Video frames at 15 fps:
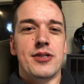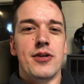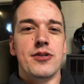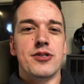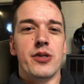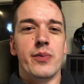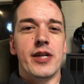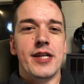There
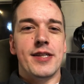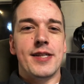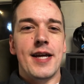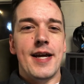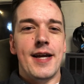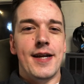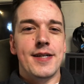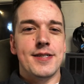are so many
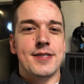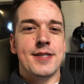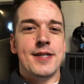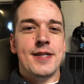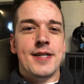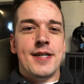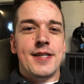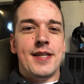things
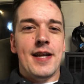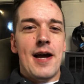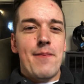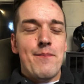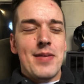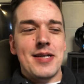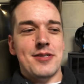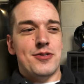that I
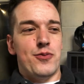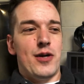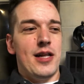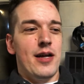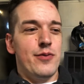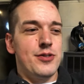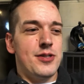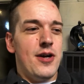missed
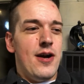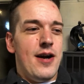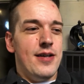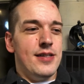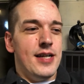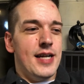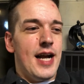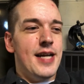while I was
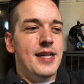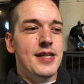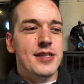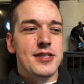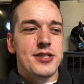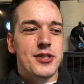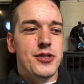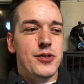gone. Like, I
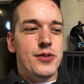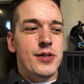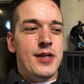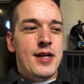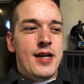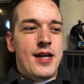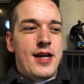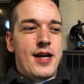didn't do
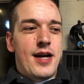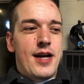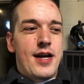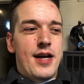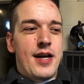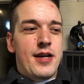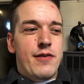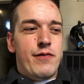
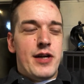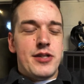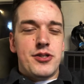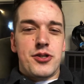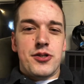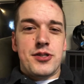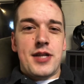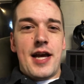an
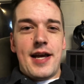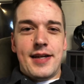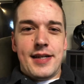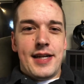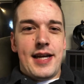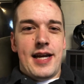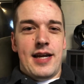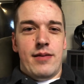Avengers
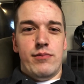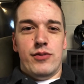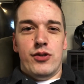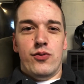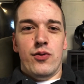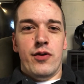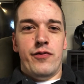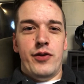Endgame
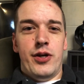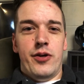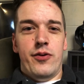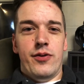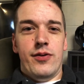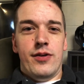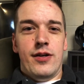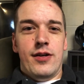
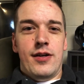review.